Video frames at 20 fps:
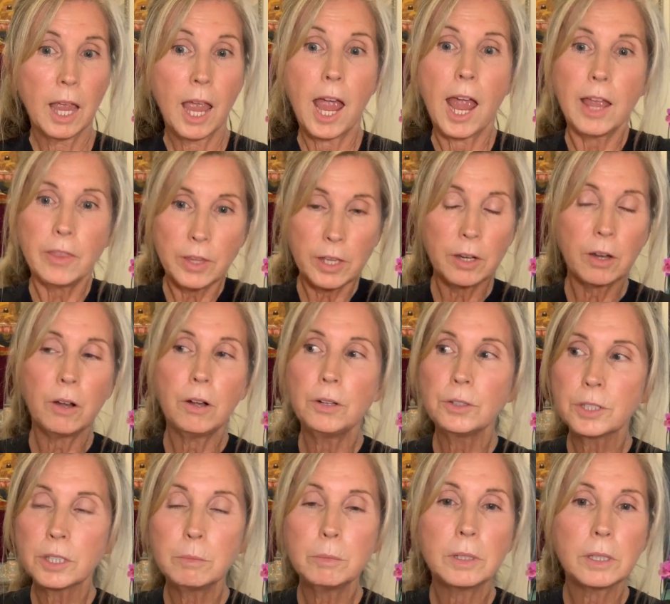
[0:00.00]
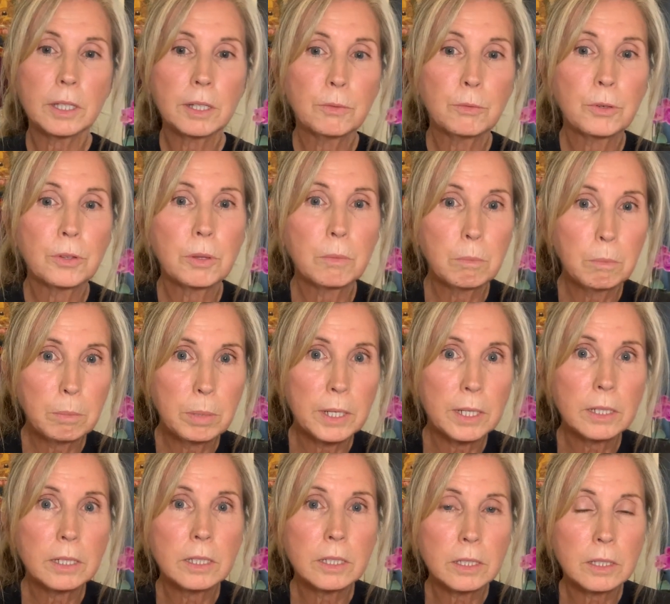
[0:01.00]
And then ultimately for the
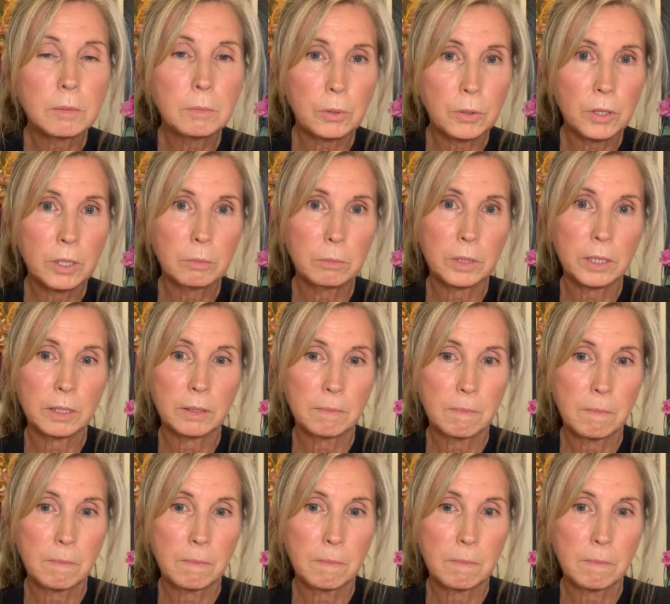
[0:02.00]
big disappointment,